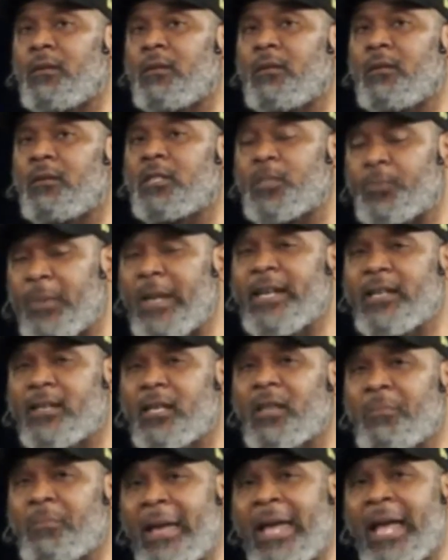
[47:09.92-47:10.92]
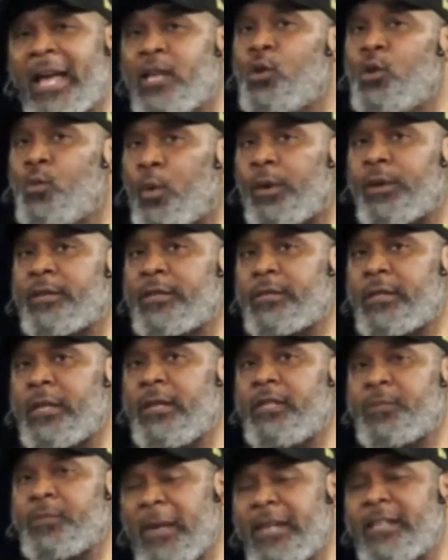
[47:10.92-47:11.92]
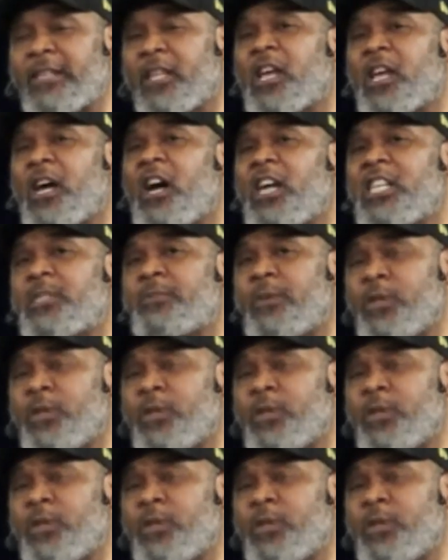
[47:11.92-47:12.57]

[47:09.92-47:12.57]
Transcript: Speak to the man you want to see. Speak to the husband